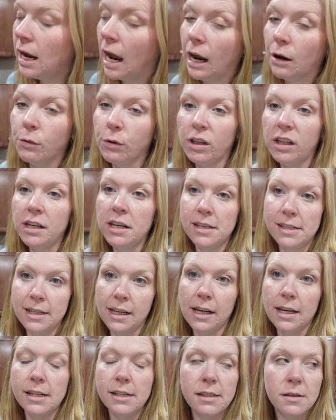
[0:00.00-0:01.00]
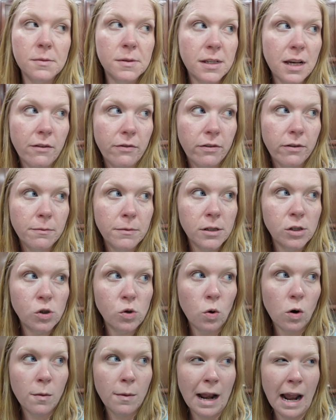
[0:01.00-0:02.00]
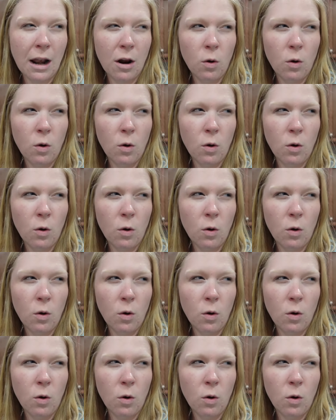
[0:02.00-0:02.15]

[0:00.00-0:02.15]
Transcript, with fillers: I really need to get some stuff from the store, but I